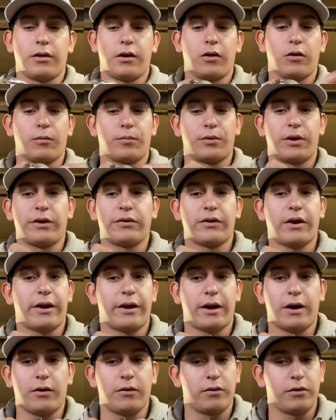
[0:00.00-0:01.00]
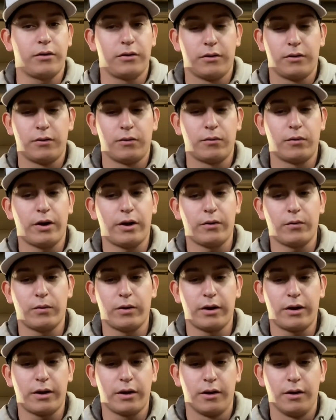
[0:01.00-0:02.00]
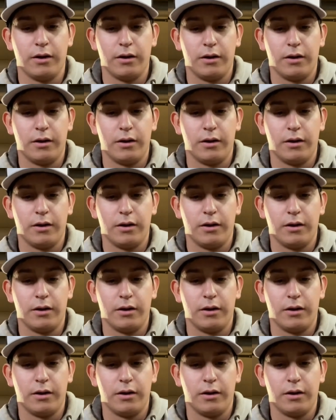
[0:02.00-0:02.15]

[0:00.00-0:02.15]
it'll bring that out right away.